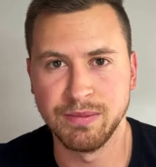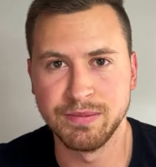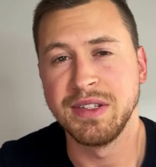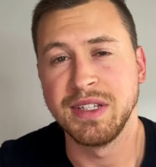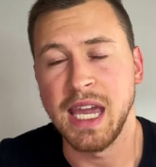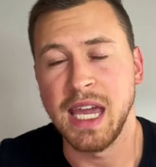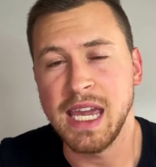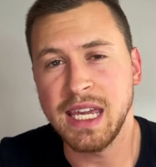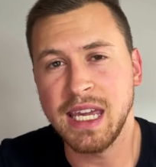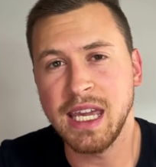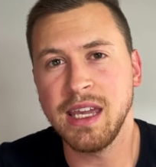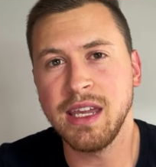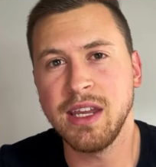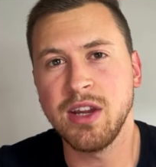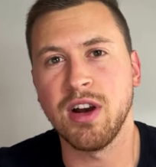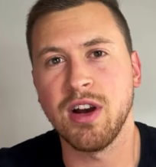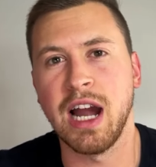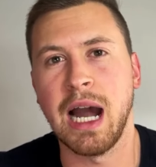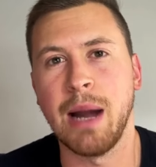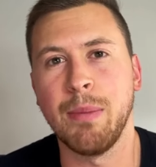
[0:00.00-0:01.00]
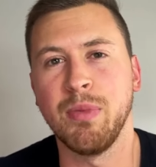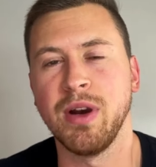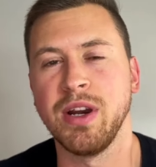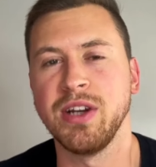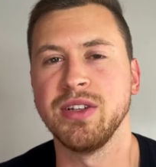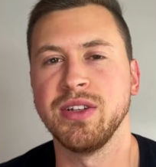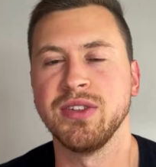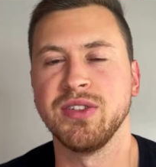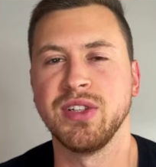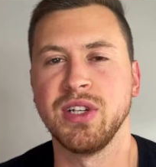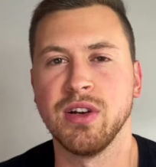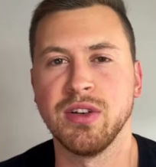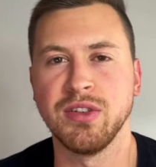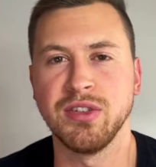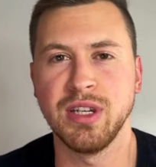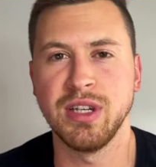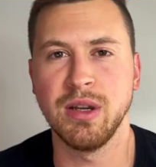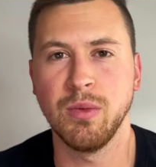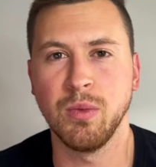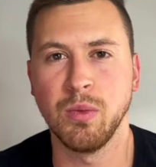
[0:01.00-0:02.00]
Taking your operations
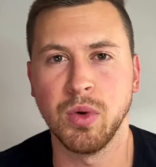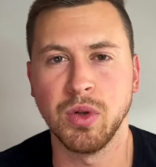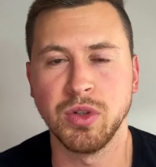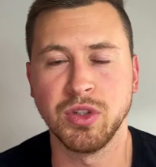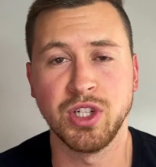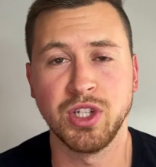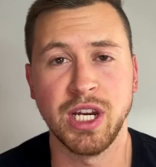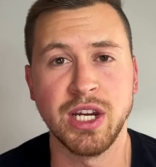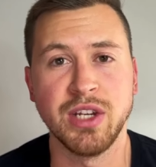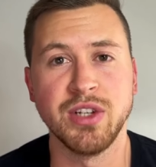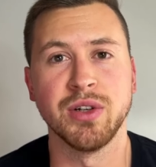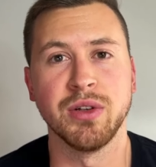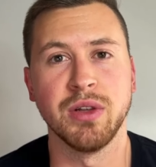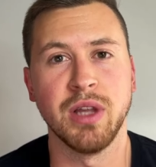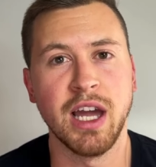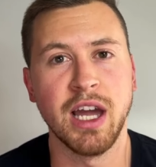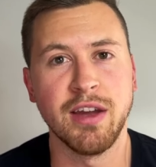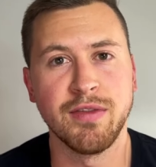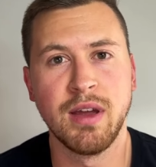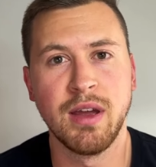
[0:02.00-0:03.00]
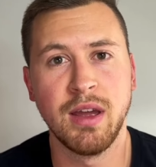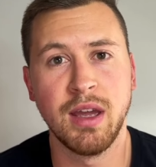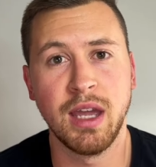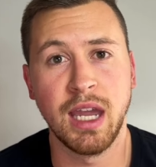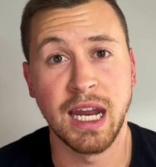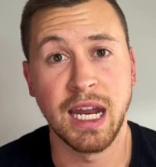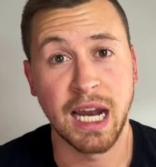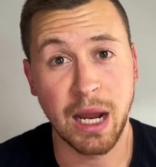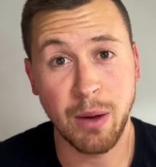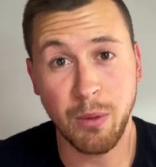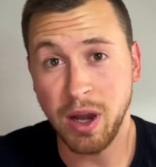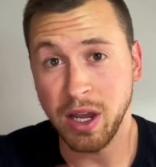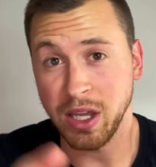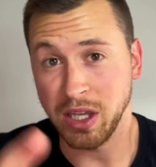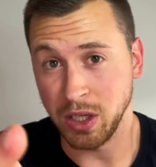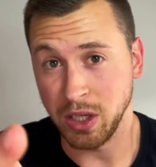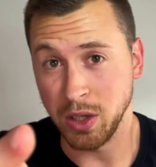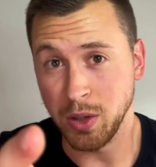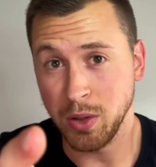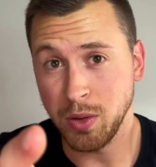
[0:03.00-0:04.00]
seriously will change your life. And I want
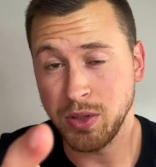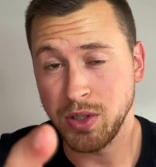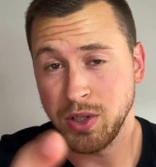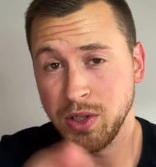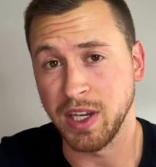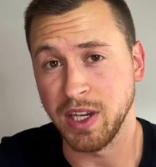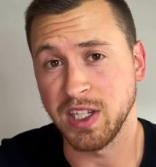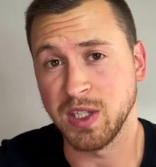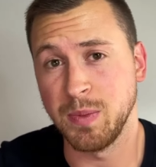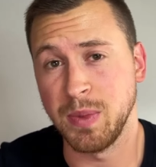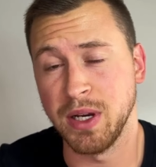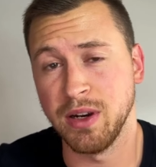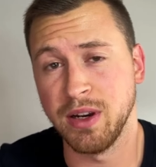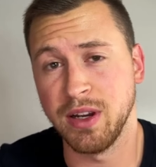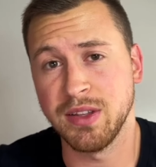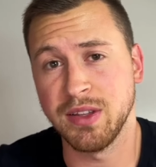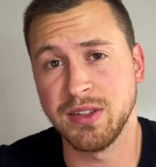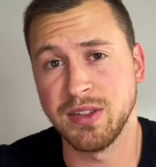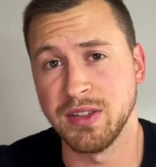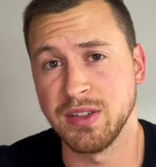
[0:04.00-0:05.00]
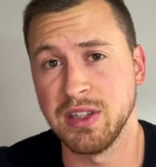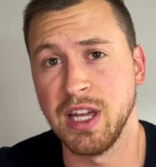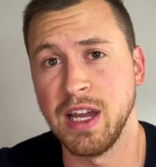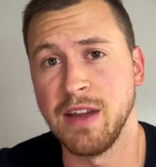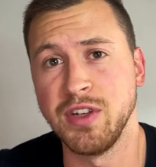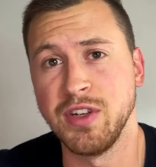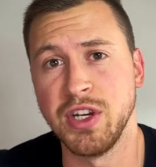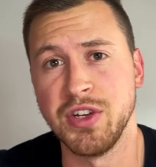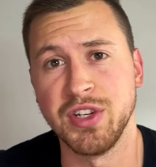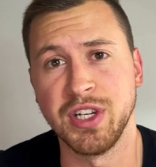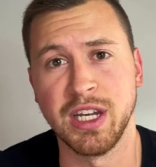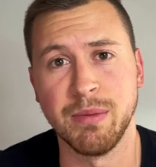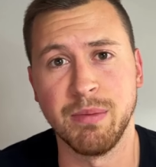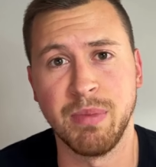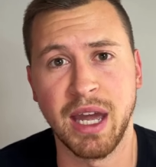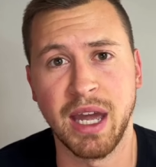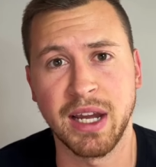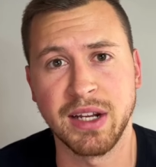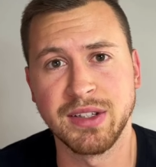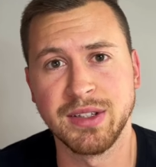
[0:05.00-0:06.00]
you to experience this life-changing
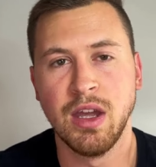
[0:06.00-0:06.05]
impact.